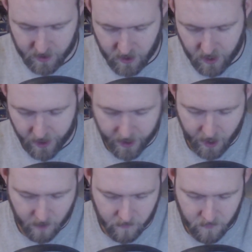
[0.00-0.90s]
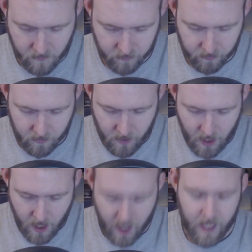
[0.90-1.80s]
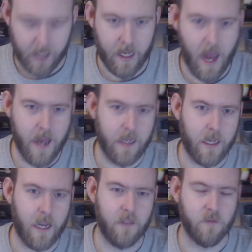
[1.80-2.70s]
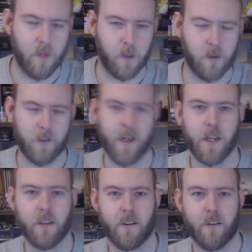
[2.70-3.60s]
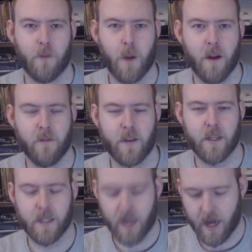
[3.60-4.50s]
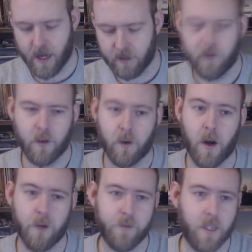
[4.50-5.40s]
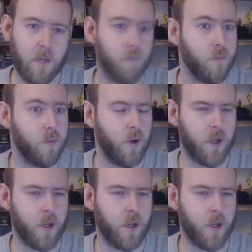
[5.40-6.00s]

Kale and Glenn for Brick Model Railroader are aware of it, and if you're on the Brook